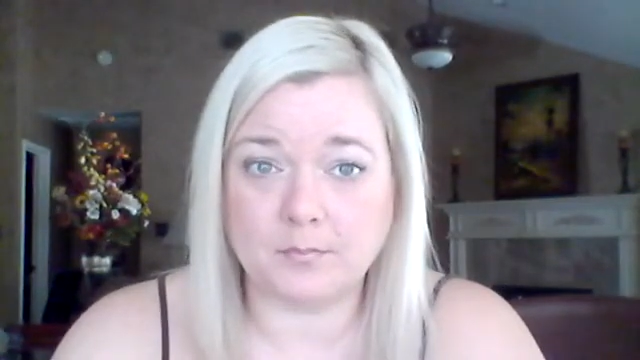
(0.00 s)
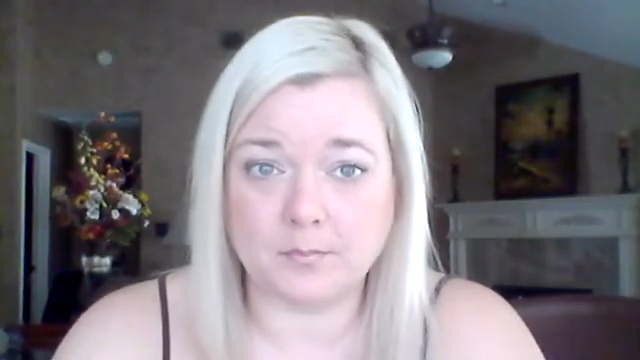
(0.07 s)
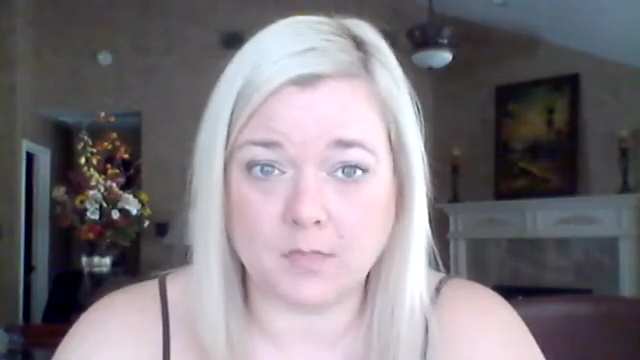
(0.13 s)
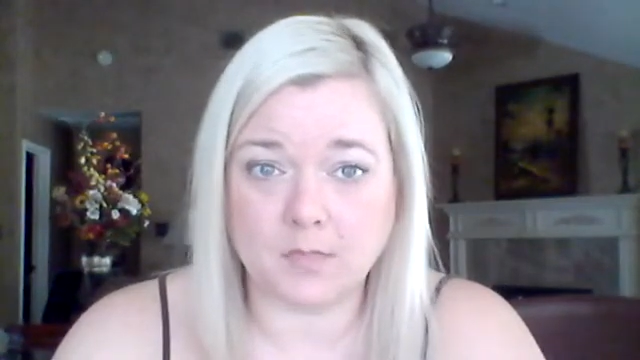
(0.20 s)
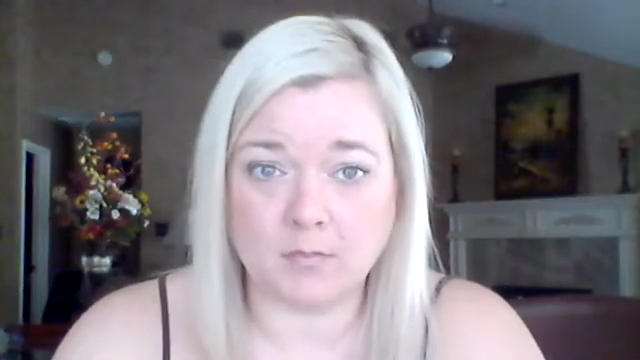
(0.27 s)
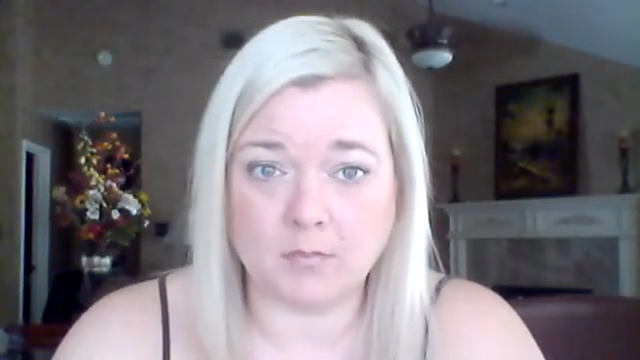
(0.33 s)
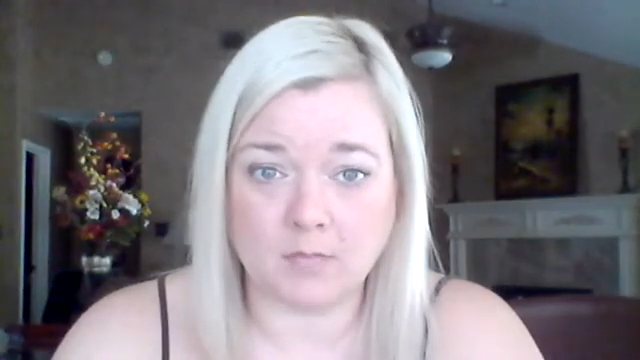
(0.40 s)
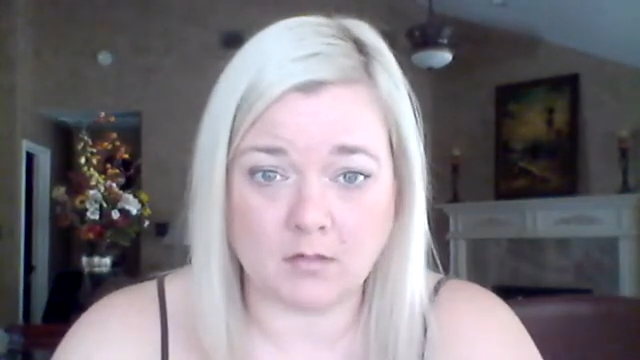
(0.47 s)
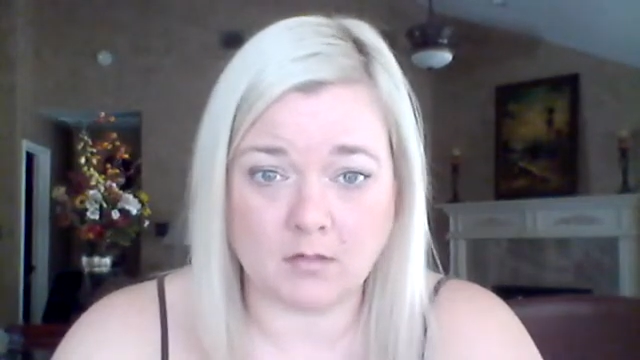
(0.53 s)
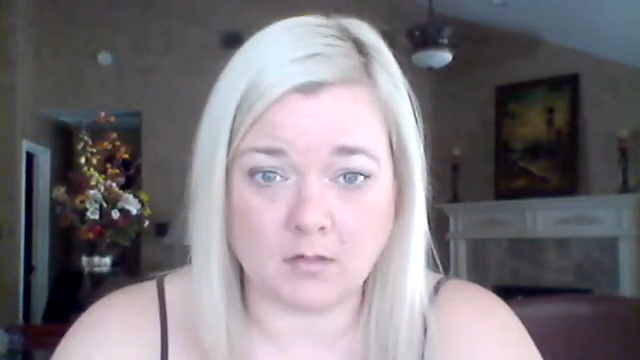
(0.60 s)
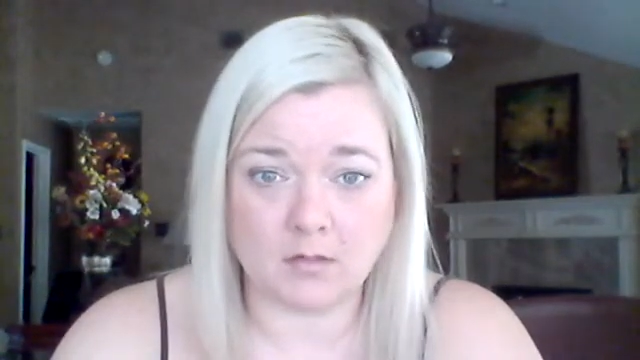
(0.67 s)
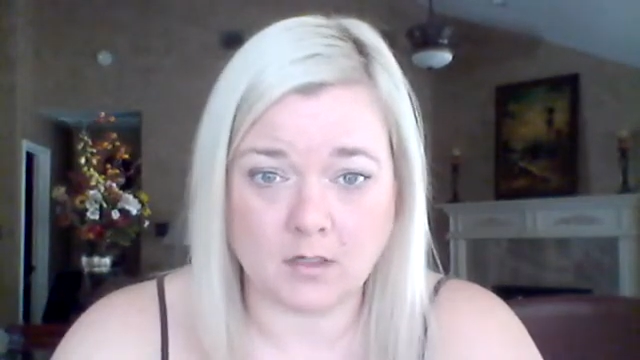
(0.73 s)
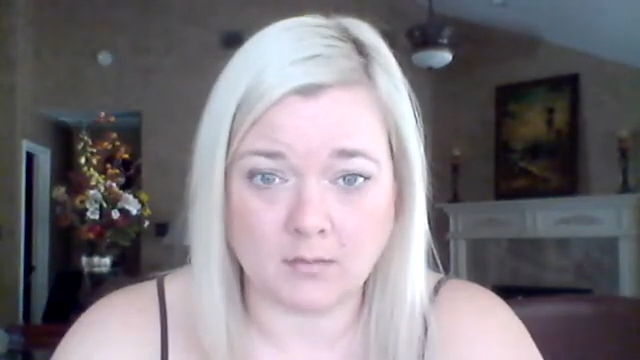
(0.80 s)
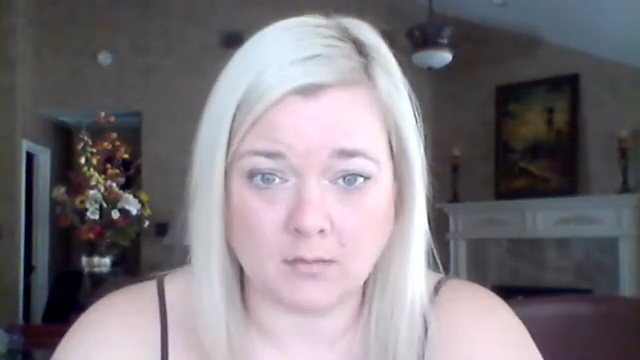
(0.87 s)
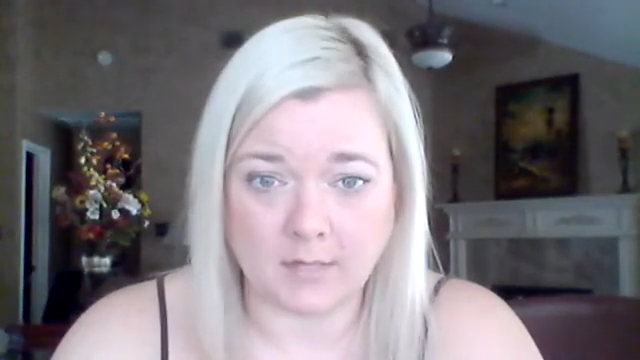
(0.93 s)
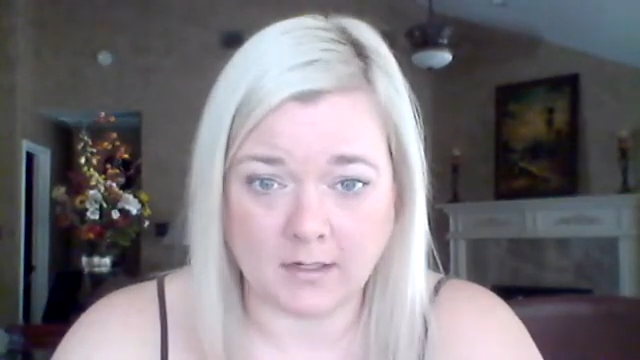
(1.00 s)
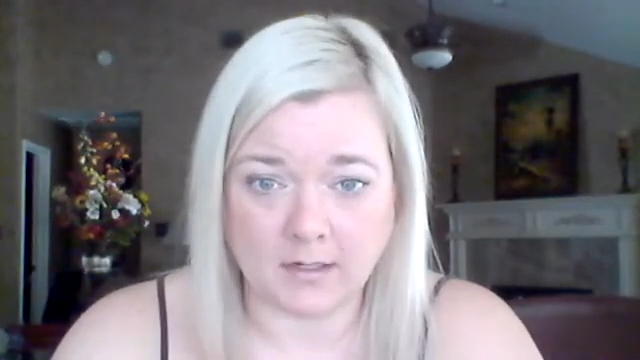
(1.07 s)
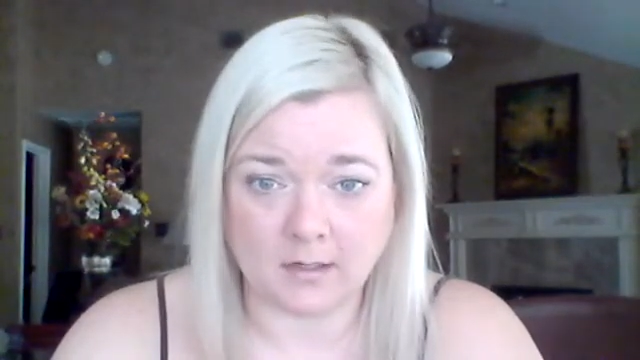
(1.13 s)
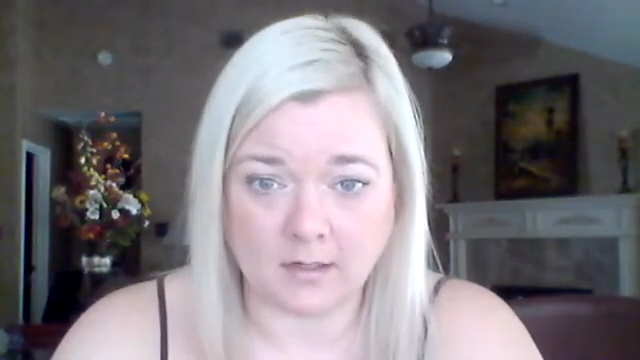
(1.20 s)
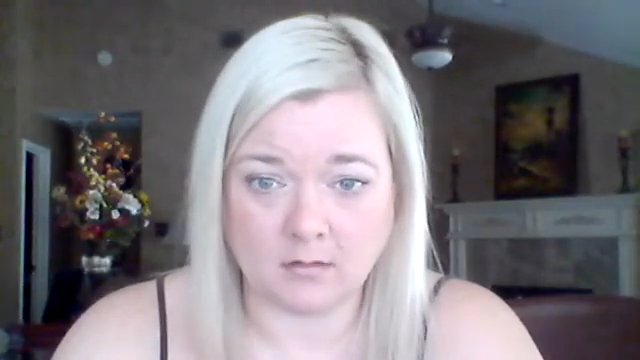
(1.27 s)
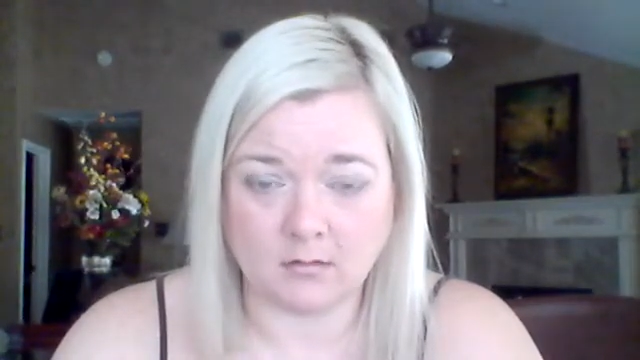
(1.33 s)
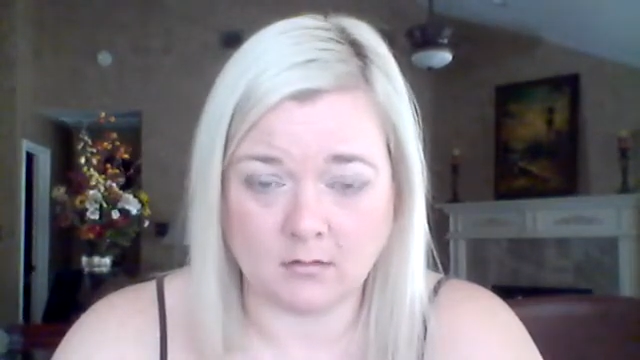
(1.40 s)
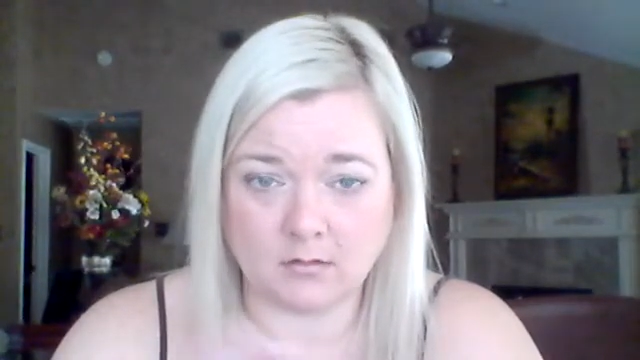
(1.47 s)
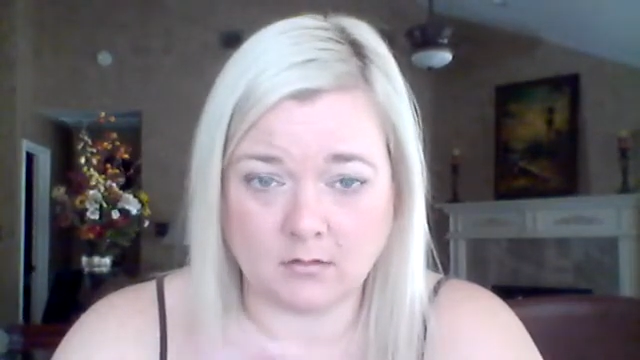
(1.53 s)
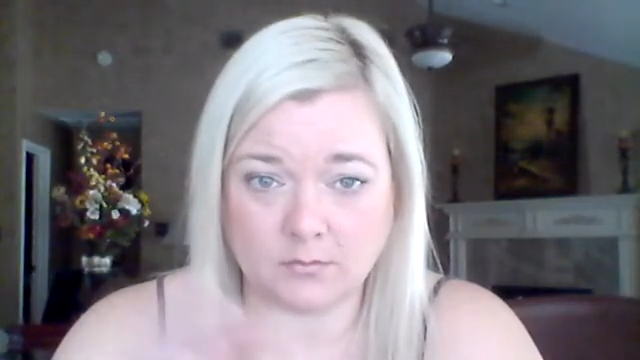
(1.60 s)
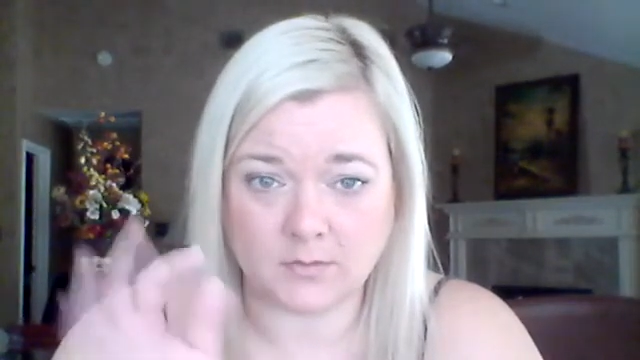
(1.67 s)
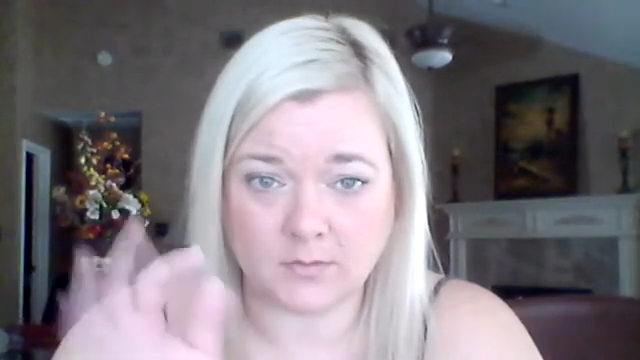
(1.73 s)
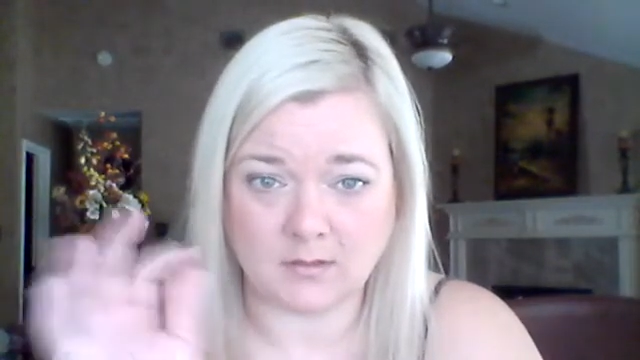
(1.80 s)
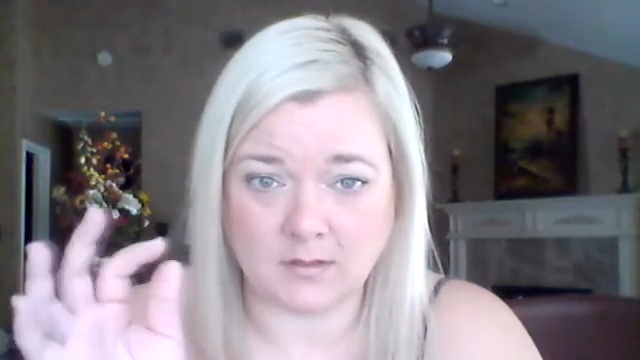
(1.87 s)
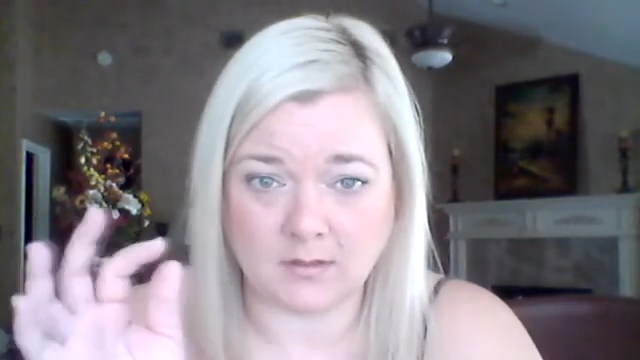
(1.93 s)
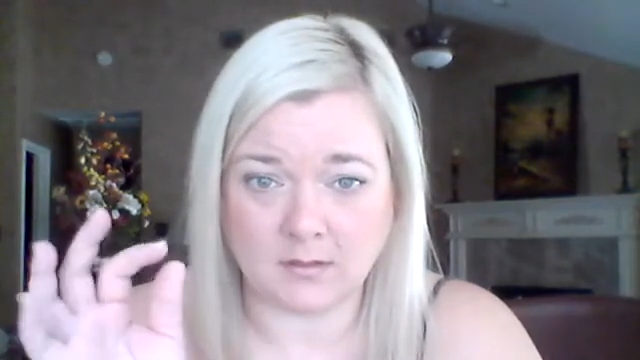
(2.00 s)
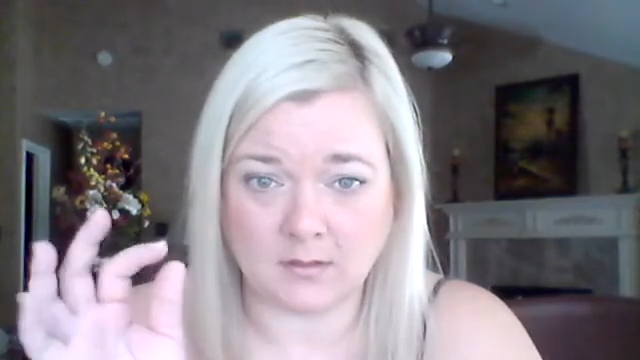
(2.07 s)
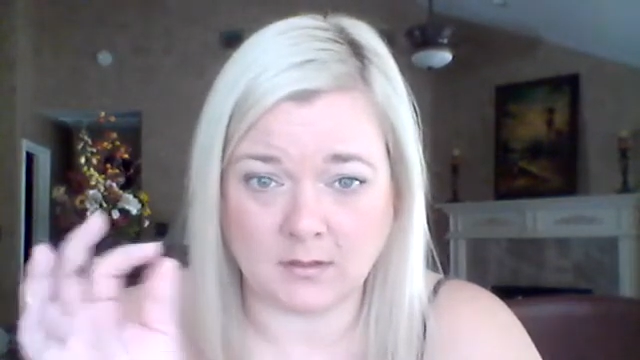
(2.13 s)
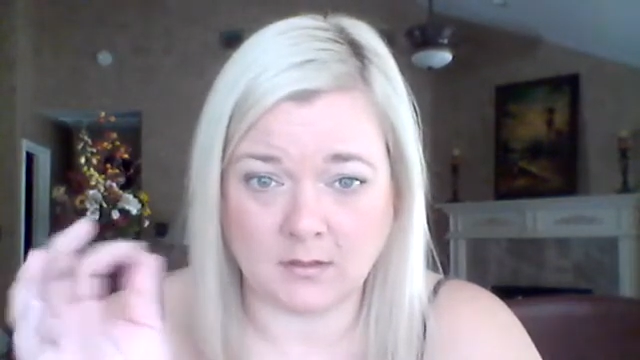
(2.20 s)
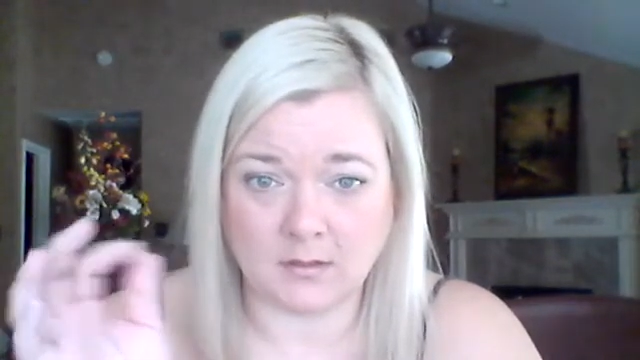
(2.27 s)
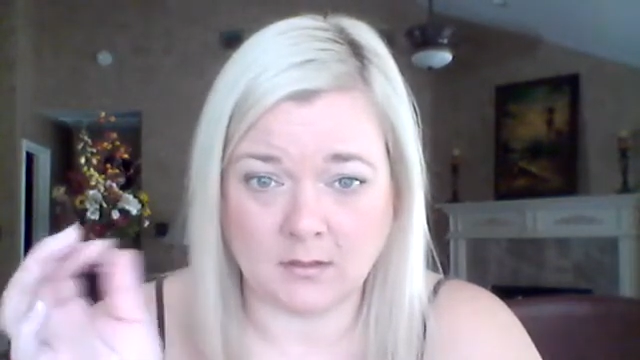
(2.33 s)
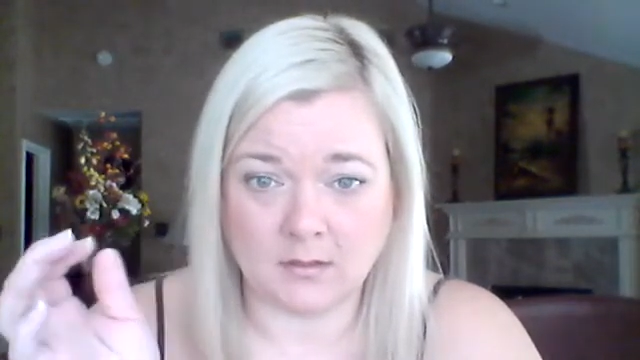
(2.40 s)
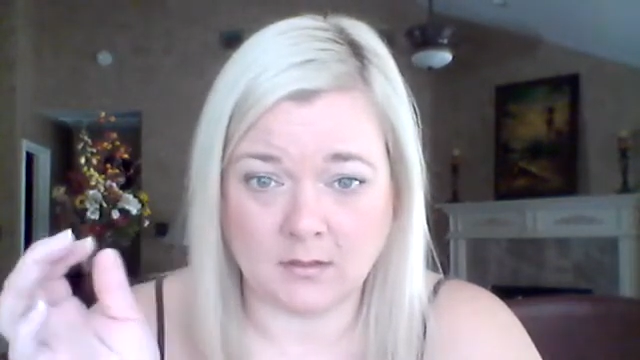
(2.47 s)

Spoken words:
computer, my hair looks really